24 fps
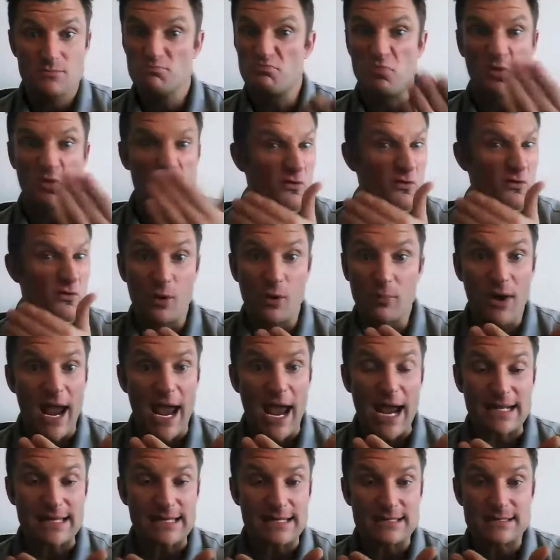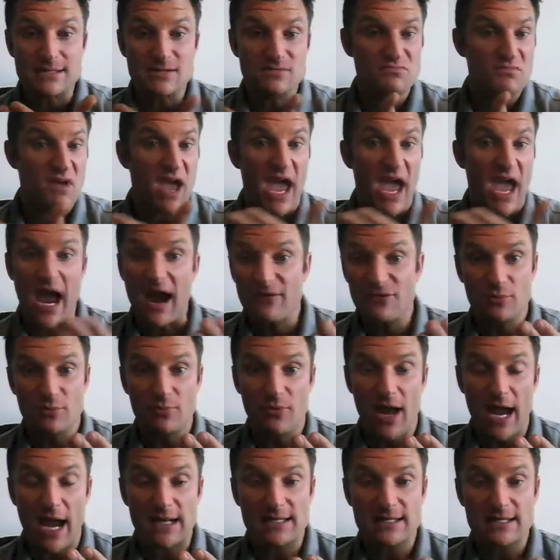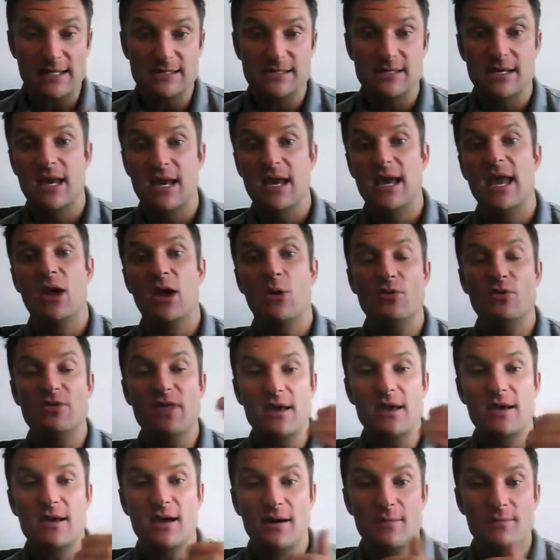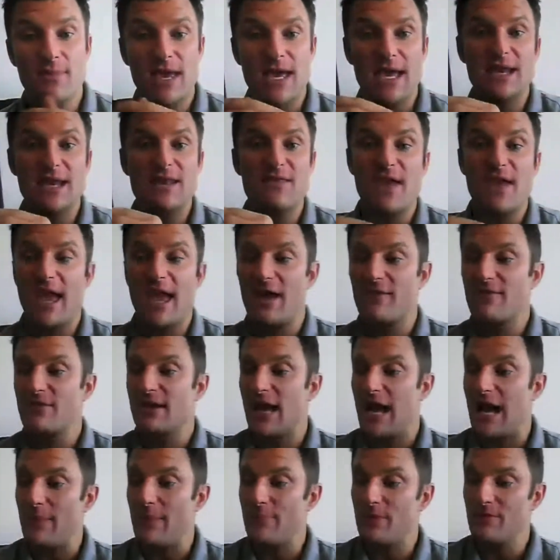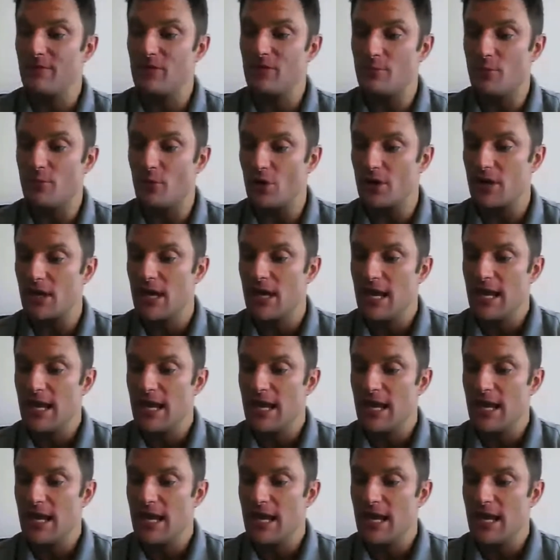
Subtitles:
before practice, after practice. And when they come in, they have a copy of the book,